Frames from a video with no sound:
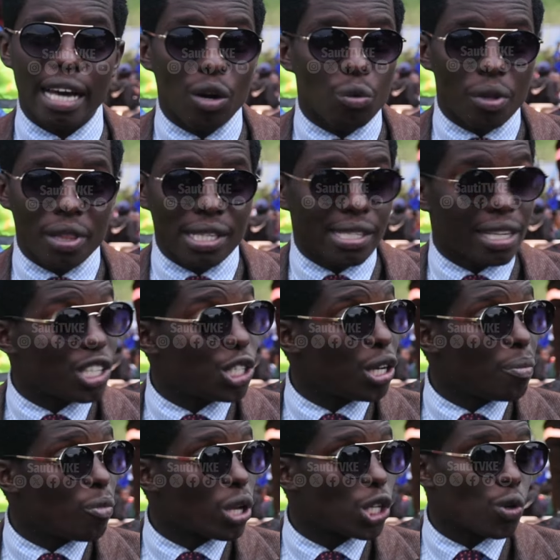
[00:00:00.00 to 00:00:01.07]
down with this
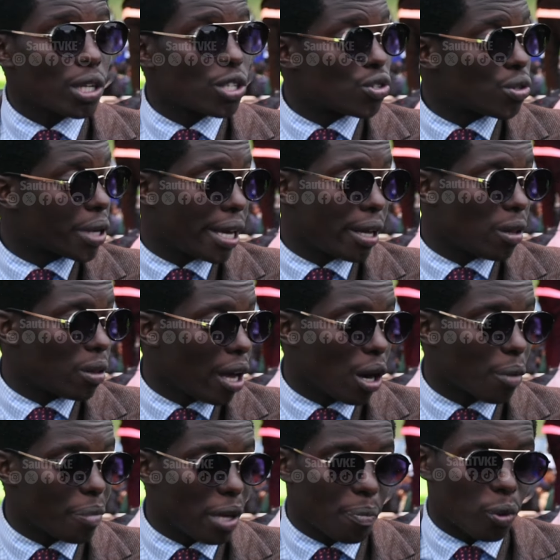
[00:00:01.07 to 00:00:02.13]
regime which wants to kill
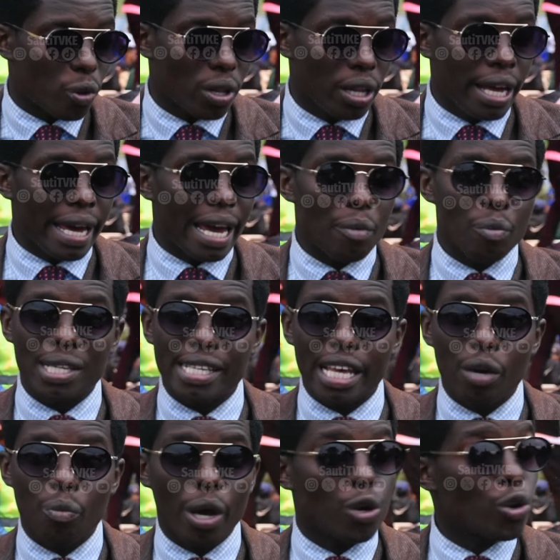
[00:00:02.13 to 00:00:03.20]
young people. Yeah. And we're
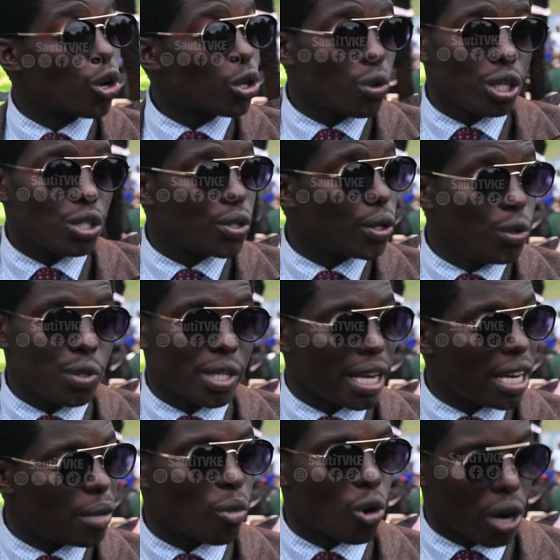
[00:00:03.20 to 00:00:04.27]
saying we are not going to lose
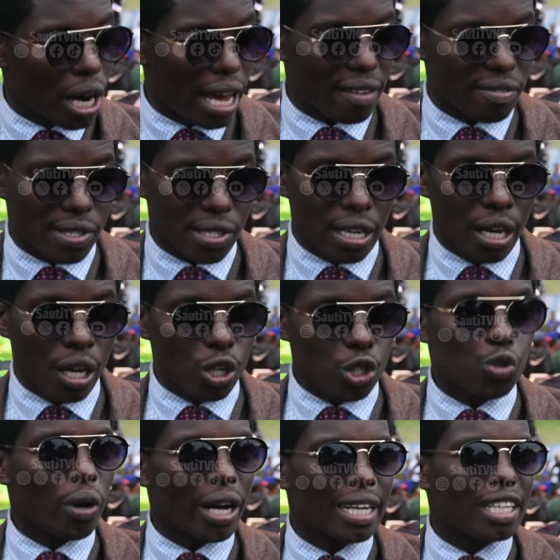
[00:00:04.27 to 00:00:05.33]
any more lives
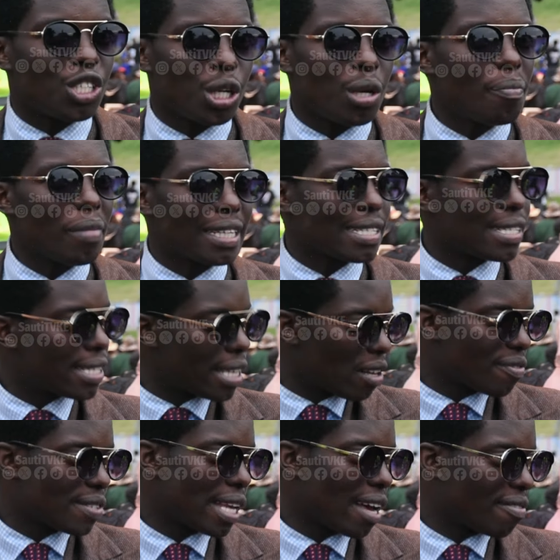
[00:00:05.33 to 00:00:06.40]
to a regime that is
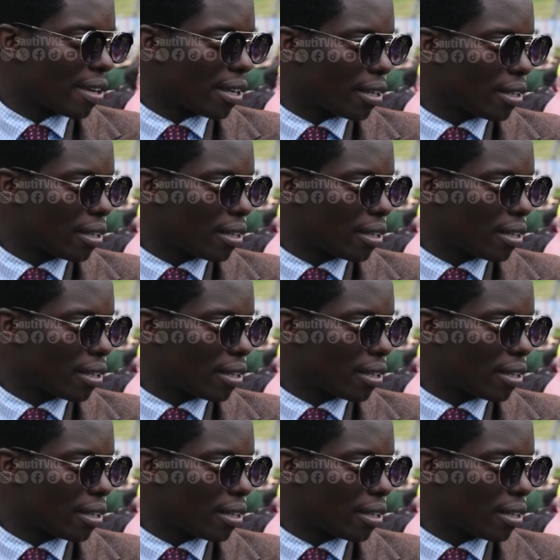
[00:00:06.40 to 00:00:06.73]
self-serving.